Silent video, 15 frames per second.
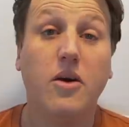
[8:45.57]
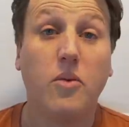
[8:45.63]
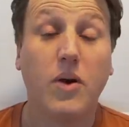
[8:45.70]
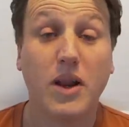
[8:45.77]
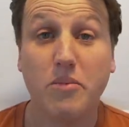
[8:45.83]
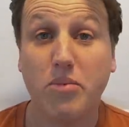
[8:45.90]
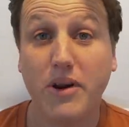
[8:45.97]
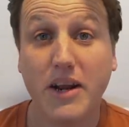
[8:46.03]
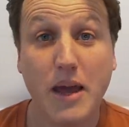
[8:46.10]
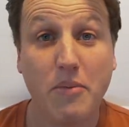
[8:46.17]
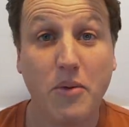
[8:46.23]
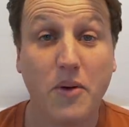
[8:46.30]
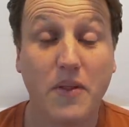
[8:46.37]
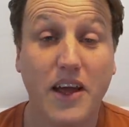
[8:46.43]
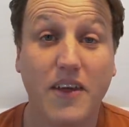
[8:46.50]
Well, I'm pretty
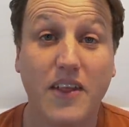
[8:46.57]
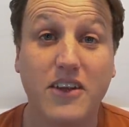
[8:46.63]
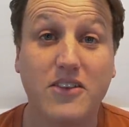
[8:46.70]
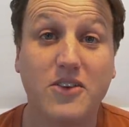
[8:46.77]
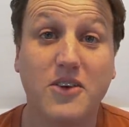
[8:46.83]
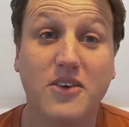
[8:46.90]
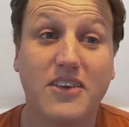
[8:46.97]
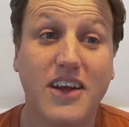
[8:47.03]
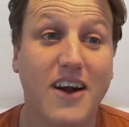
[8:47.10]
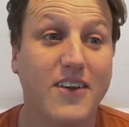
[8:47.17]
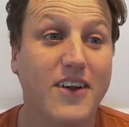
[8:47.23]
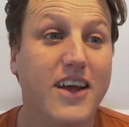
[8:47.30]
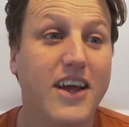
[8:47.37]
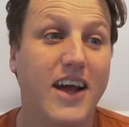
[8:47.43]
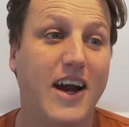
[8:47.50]
happy with how that turned
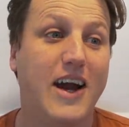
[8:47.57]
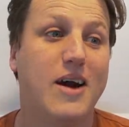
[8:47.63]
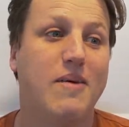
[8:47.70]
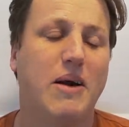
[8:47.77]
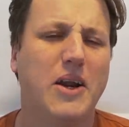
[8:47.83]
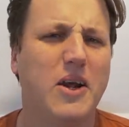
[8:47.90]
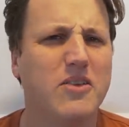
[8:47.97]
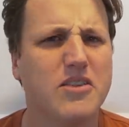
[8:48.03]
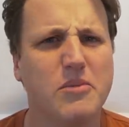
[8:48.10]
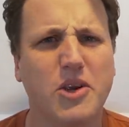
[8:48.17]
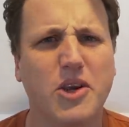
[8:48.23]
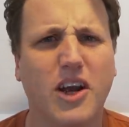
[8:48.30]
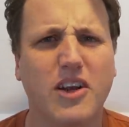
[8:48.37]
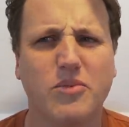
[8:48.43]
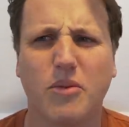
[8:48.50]
out. I know some of
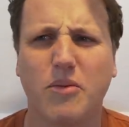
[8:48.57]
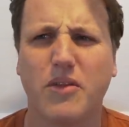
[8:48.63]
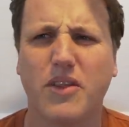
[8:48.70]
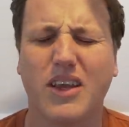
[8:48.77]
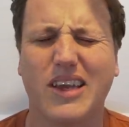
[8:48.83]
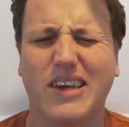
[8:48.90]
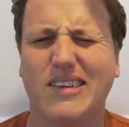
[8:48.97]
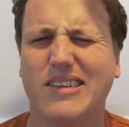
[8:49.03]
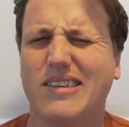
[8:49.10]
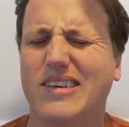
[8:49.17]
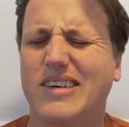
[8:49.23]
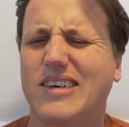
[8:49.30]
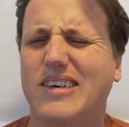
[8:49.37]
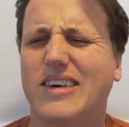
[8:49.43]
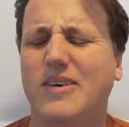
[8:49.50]
you guys probably thinking,
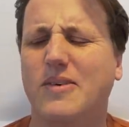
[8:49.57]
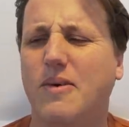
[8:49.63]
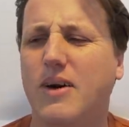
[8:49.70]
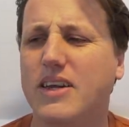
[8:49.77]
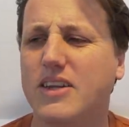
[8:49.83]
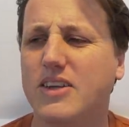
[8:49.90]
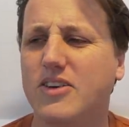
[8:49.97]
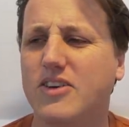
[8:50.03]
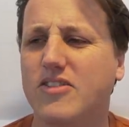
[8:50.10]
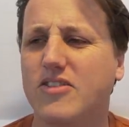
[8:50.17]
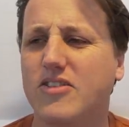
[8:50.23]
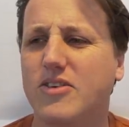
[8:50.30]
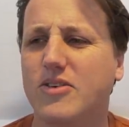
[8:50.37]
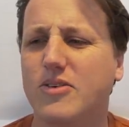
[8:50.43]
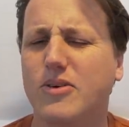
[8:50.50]
oh, why didn't you
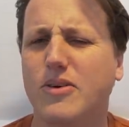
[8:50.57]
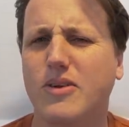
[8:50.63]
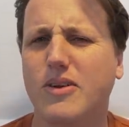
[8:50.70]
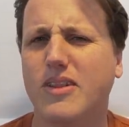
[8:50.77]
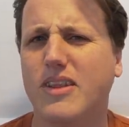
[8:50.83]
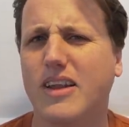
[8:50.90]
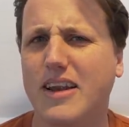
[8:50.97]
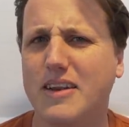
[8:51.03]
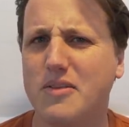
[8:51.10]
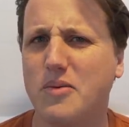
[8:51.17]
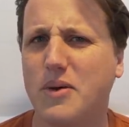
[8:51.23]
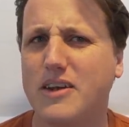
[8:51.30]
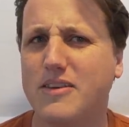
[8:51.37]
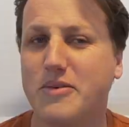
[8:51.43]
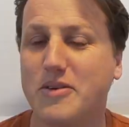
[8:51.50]
just do the
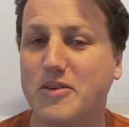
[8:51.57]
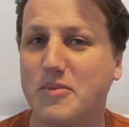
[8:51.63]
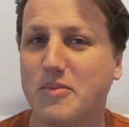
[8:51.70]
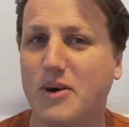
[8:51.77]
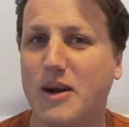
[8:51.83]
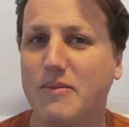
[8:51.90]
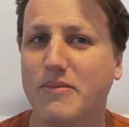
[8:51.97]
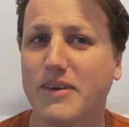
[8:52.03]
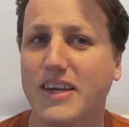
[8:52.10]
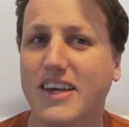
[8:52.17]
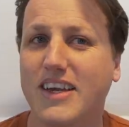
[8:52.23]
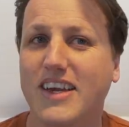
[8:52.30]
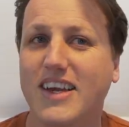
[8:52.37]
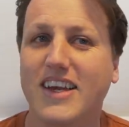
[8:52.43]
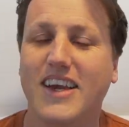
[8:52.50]
lengthways piece of pipe?
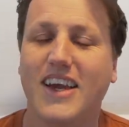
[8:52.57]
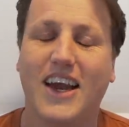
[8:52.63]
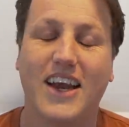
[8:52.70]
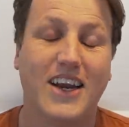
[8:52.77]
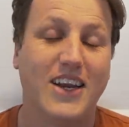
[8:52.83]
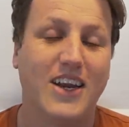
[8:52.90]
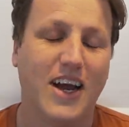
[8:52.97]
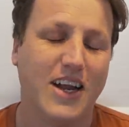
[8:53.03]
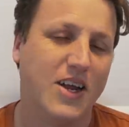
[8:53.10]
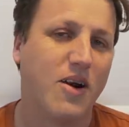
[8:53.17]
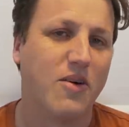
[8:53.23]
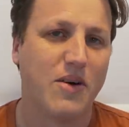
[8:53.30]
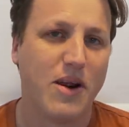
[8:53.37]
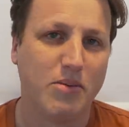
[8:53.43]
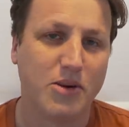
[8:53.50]
And I know
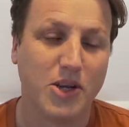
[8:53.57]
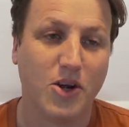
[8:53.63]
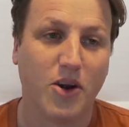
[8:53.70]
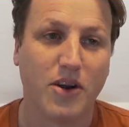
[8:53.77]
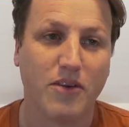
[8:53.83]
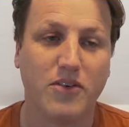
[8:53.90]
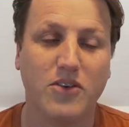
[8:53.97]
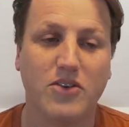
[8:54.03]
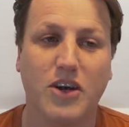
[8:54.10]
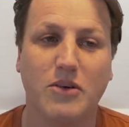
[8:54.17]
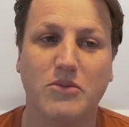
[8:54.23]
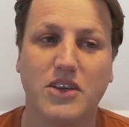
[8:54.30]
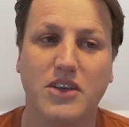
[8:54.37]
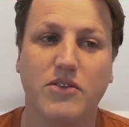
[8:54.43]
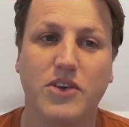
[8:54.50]
I rabbited on a few
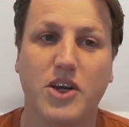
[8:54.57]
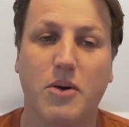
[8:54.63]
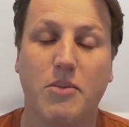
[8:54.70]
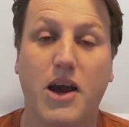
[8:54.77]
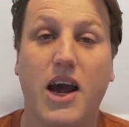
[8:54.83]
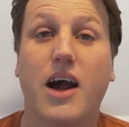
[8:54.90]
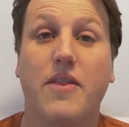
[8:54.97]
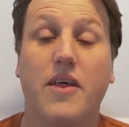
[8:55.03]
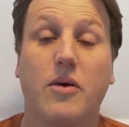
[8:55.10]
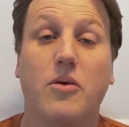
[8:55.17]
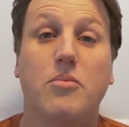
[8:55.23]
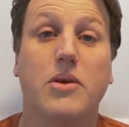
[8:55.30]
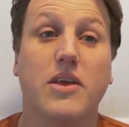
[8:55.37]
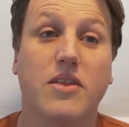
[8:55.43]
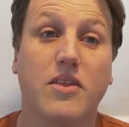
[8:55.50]
times in the video about how that
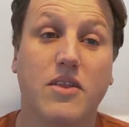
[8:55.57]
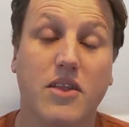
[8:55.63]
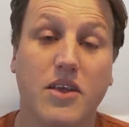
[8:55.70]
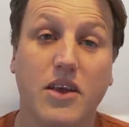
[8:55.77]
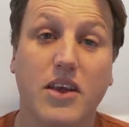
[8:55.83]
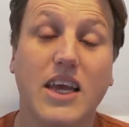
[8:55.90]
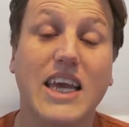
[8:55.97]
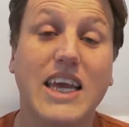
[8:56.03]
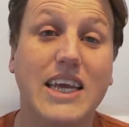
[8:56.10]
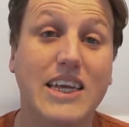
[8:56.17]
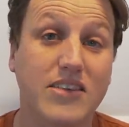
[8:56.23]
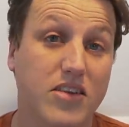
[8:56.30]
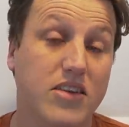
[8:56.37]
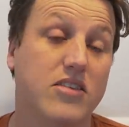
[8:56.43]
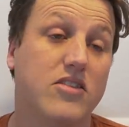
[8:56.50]
would be the
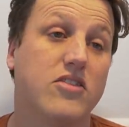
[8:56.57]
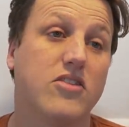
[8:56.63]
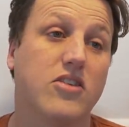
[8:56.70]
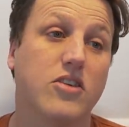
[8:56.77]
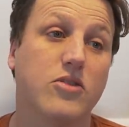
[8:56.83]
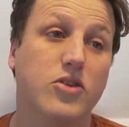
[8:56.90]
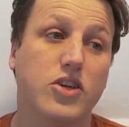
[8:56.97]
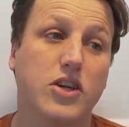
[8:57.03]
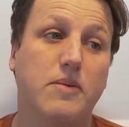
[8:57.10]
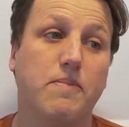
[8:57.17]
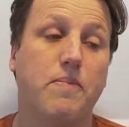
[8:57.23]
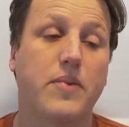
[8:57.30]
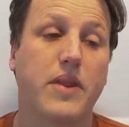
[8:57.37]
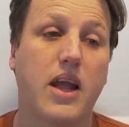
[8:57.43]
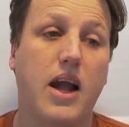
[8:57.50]
easiest solution.
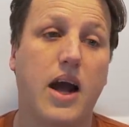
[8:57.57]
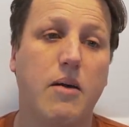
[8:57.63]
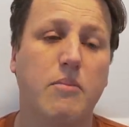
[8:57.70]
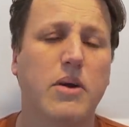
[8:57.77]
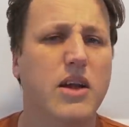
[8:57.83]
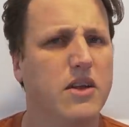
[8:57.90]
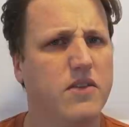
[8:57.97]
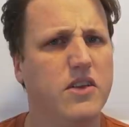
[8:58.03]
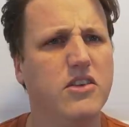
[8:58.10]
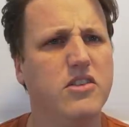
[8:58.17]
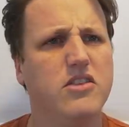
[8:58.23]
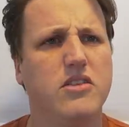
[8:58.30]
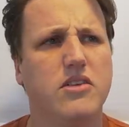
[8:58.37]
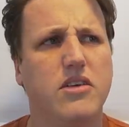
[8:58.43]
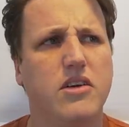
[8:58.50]

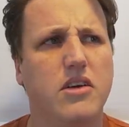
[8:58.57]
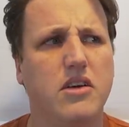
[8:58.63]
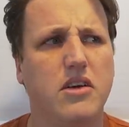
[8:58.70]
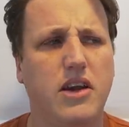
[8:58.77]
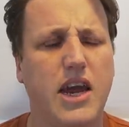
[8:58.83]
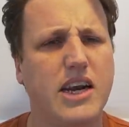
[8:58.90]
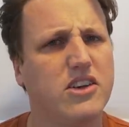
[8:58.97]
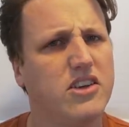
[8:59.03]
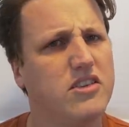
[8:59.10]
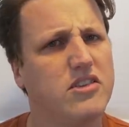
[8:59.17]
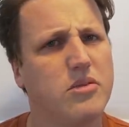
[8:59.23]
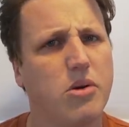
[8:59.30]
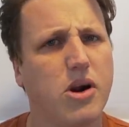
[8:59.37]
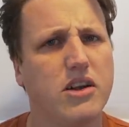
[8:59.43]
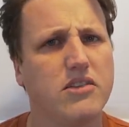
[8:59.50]
This actually
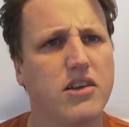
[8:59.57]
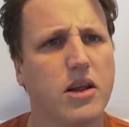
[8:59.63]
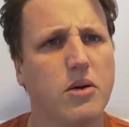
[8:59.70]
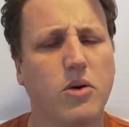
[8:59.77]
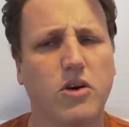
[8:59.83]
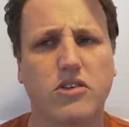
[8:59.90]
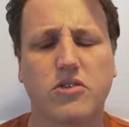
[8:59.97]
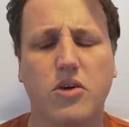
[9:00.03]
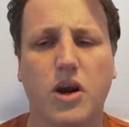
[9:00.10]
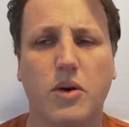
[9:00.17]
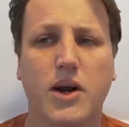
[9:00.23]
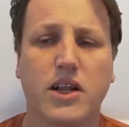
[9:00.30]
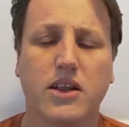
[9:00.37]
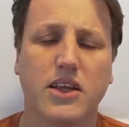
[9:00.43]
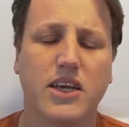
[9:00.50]
surprisingly works quite
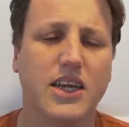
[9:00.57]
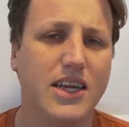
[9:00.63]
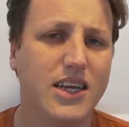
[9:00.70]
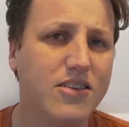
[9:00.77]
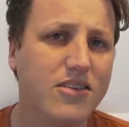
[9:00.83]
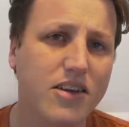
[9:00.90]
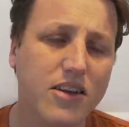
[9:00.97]
well. It is